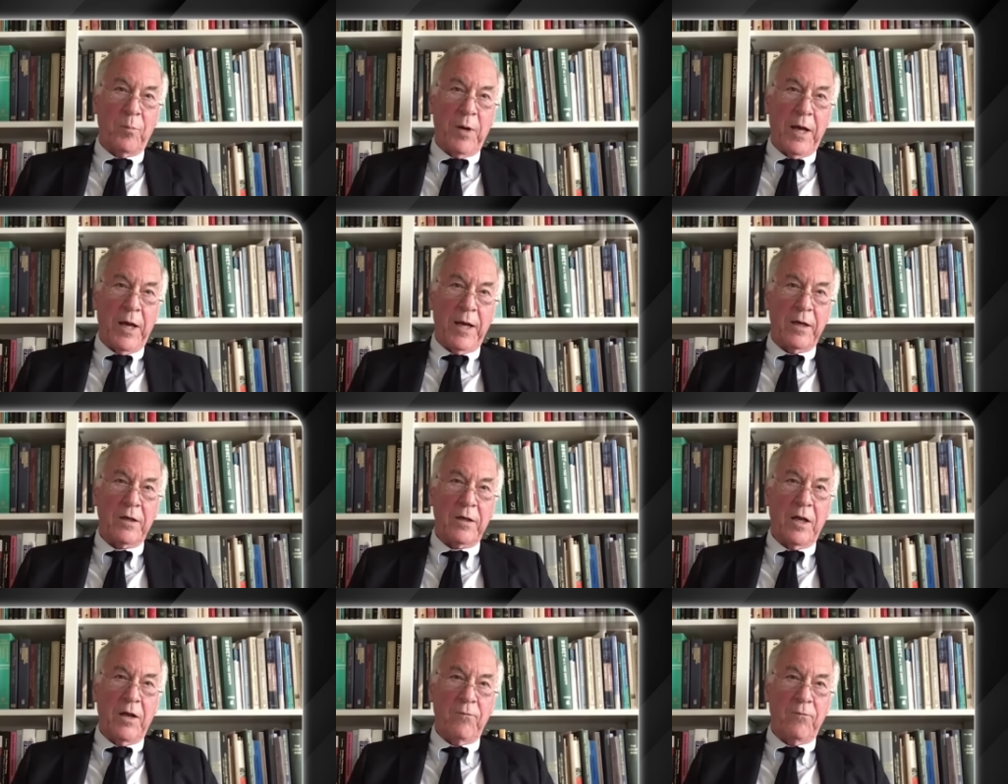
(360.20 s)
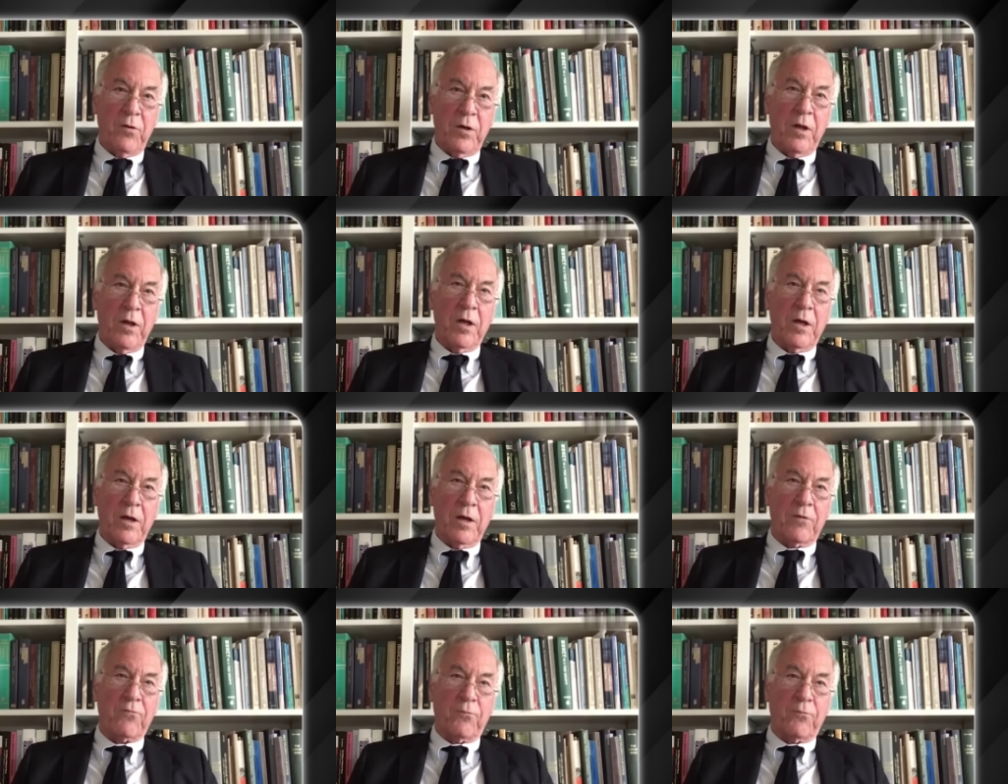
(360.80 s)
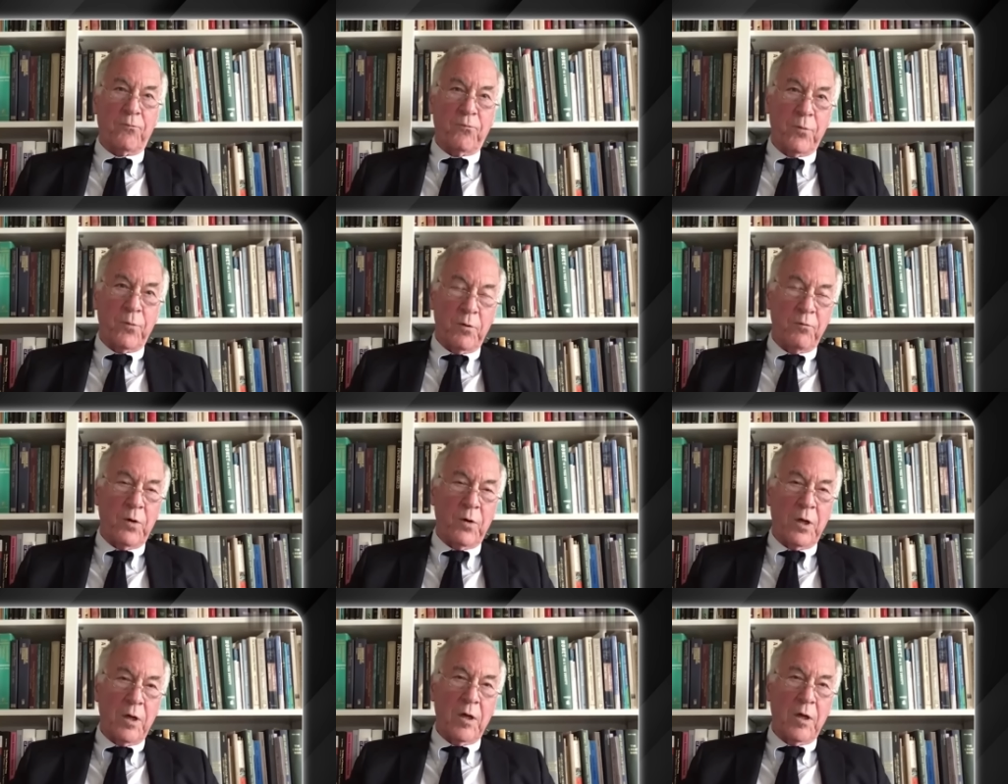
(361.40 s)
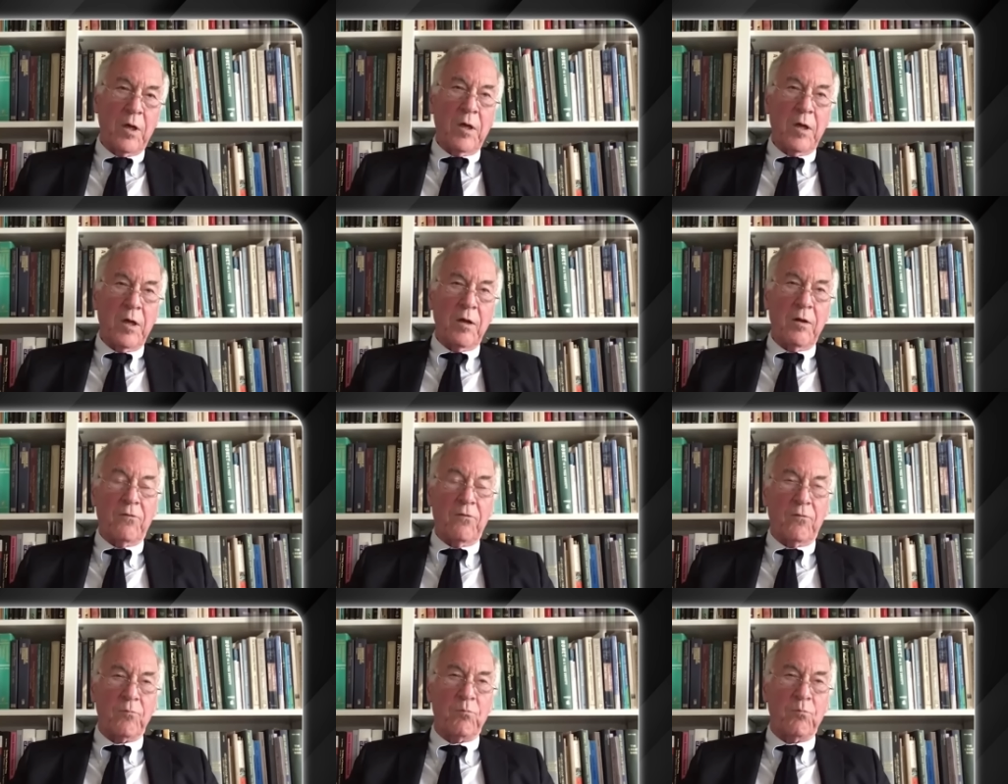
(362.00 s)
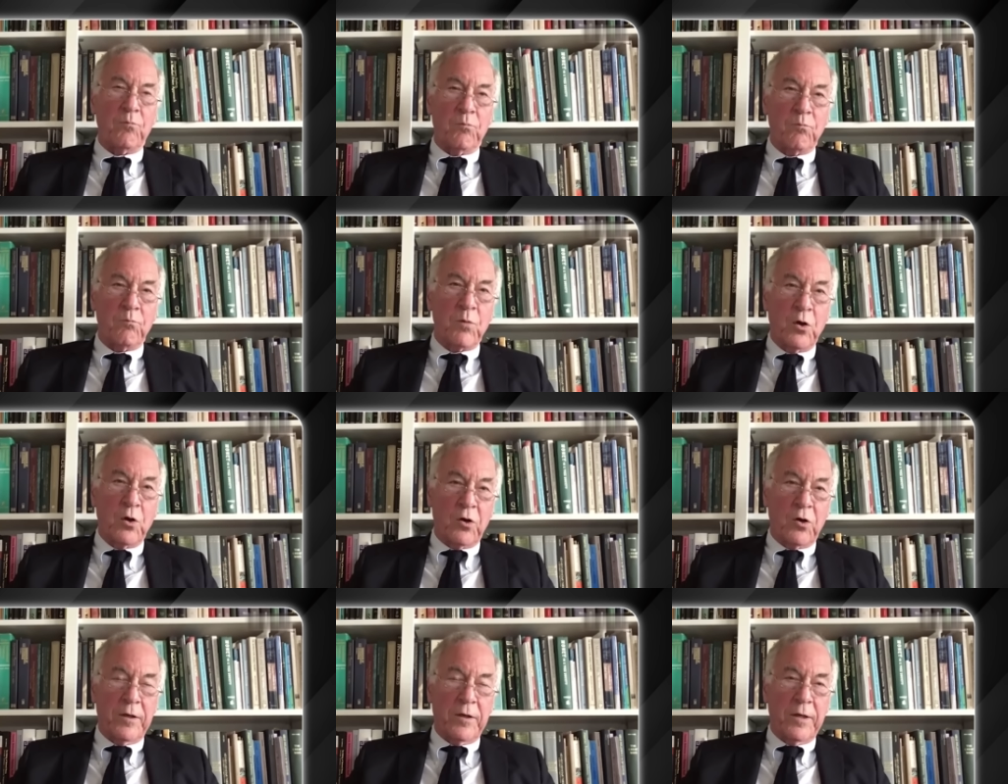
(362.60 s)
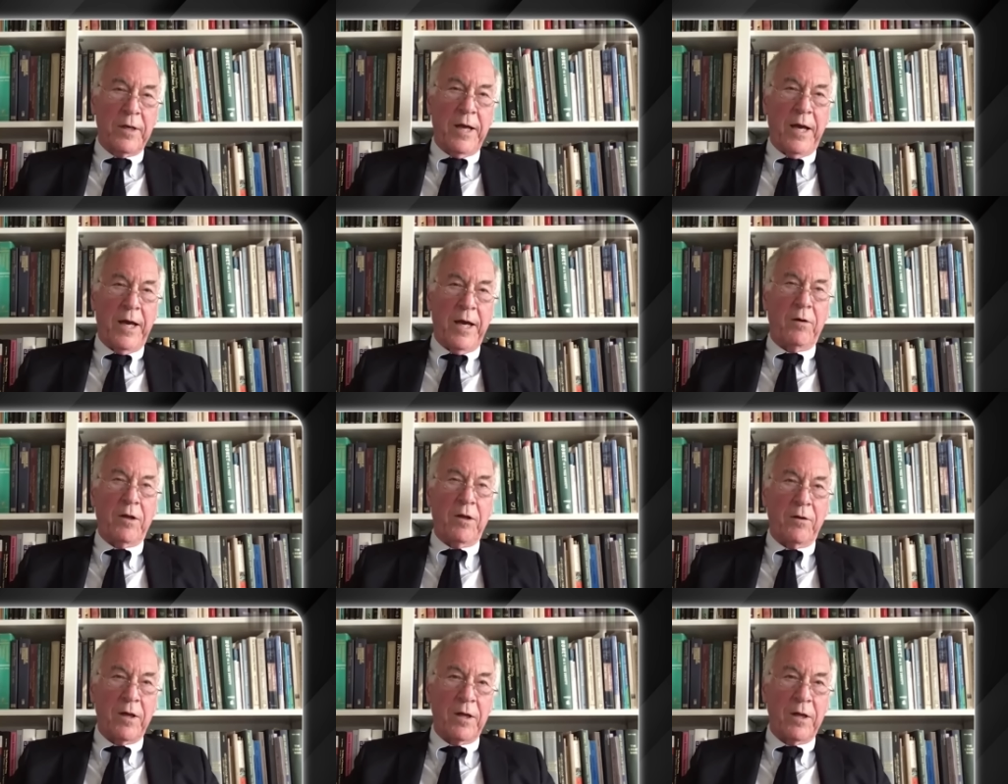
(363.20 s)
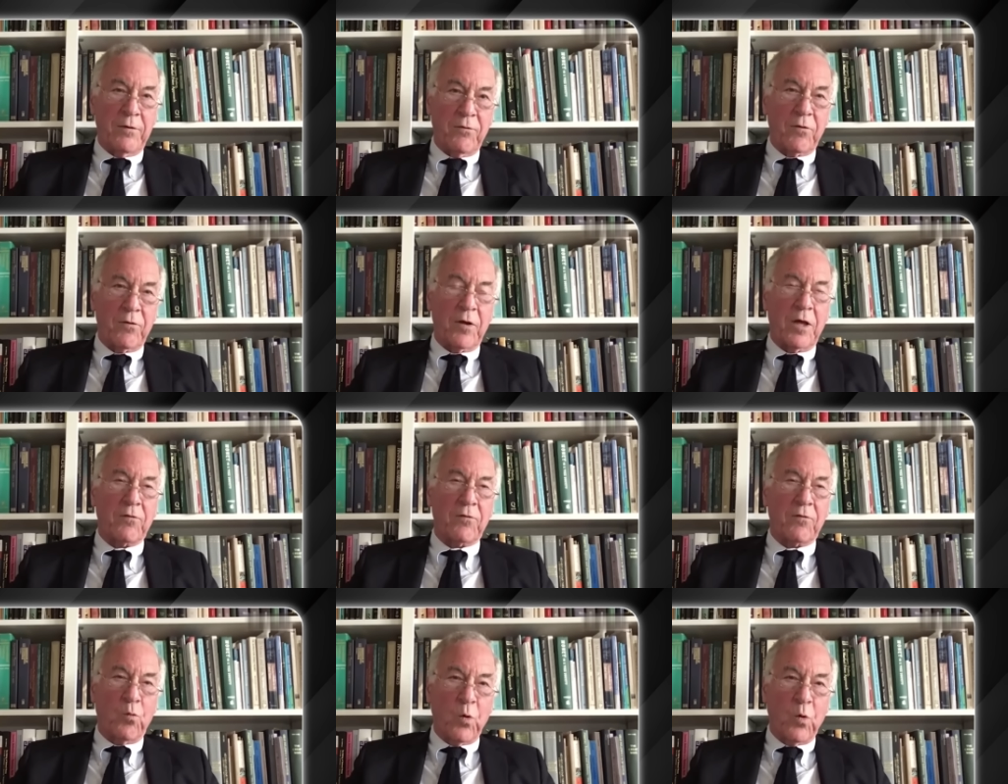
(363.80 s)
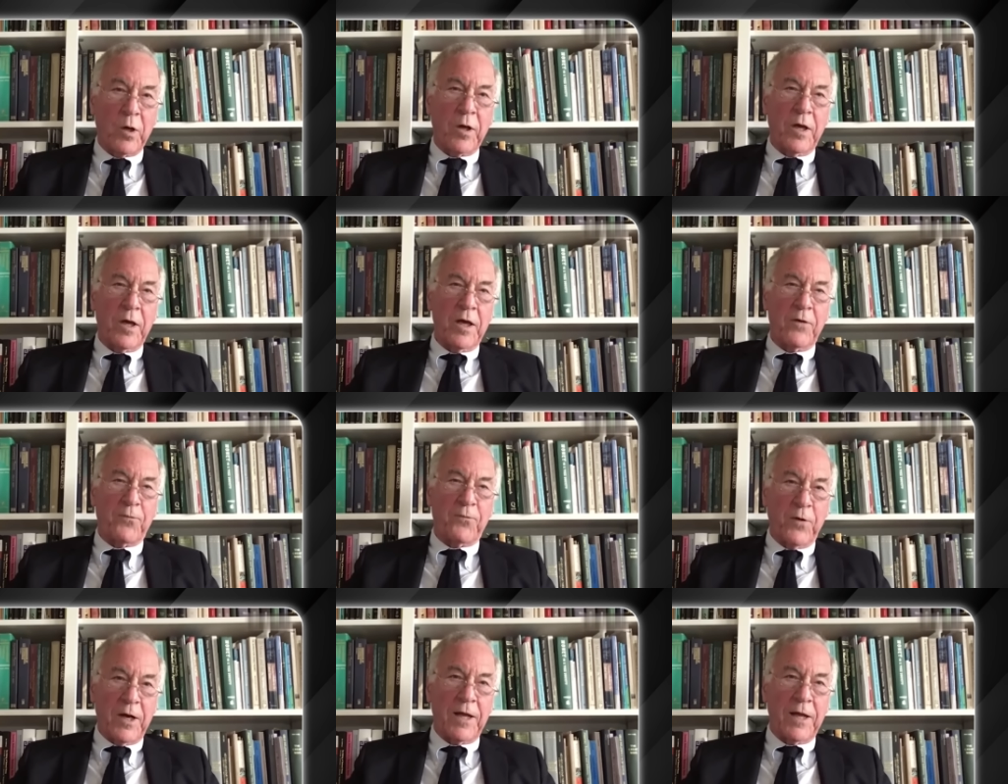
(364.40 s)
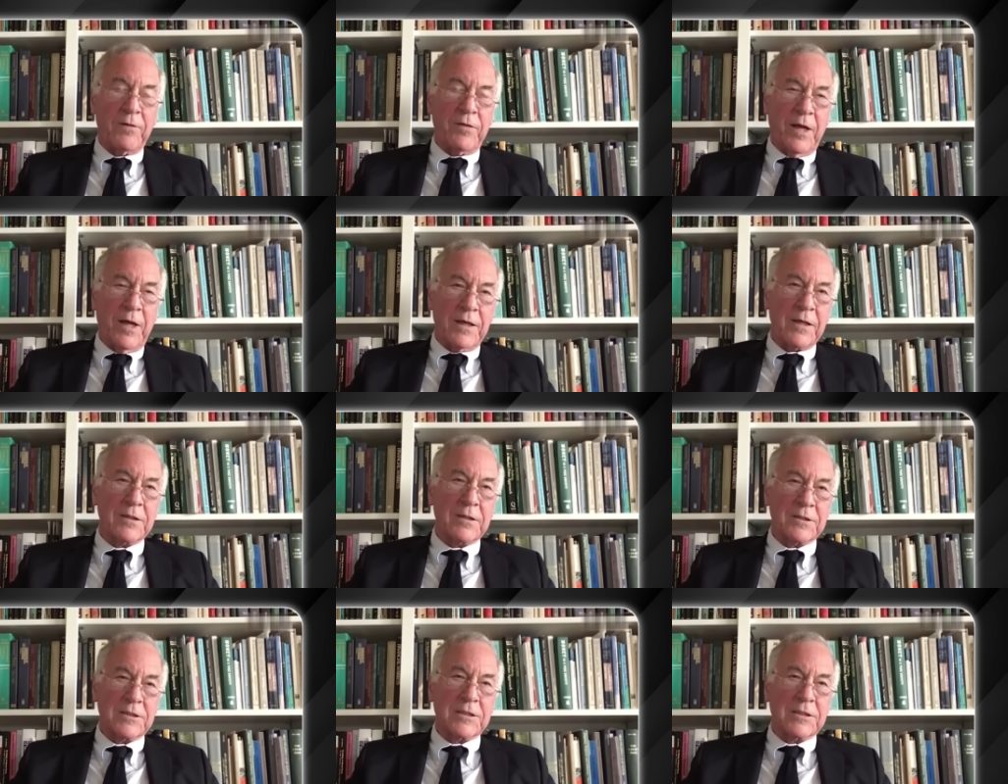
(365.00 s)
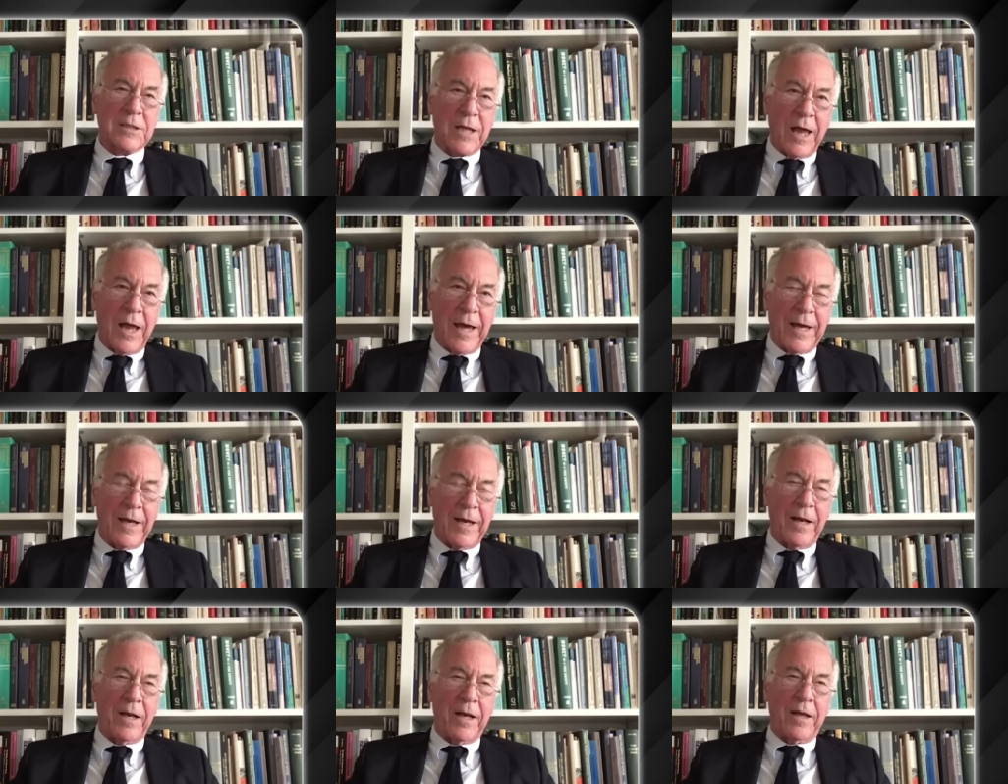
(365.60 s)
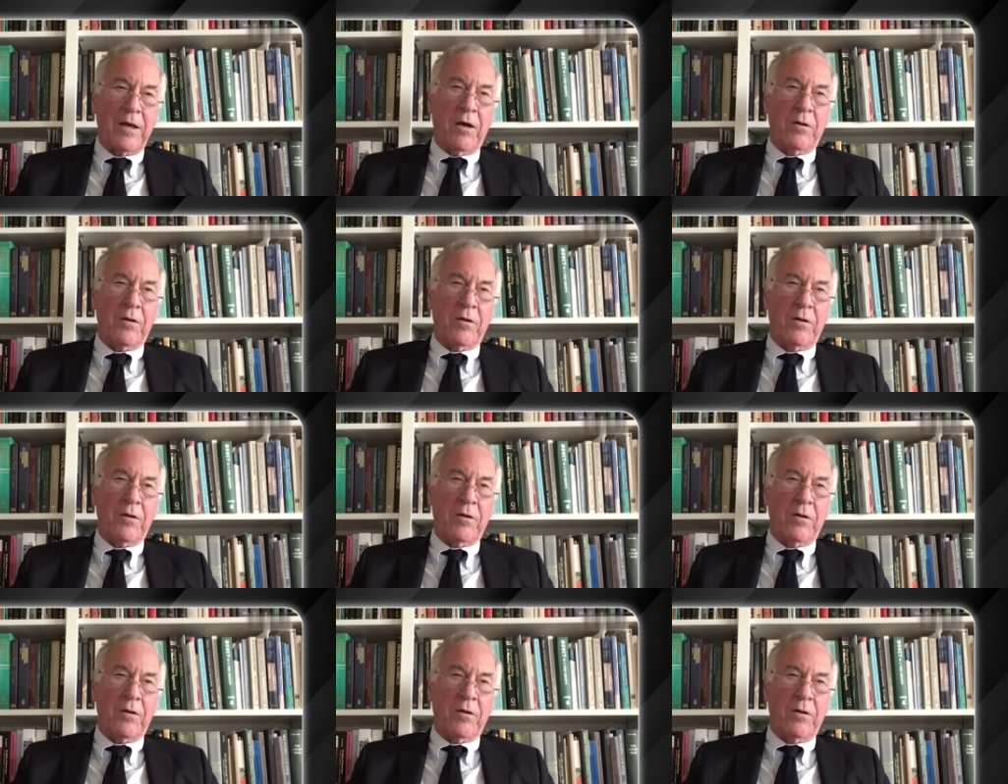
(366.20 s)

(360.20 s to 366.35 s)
bank level is is muted now. It's it's if anything slightly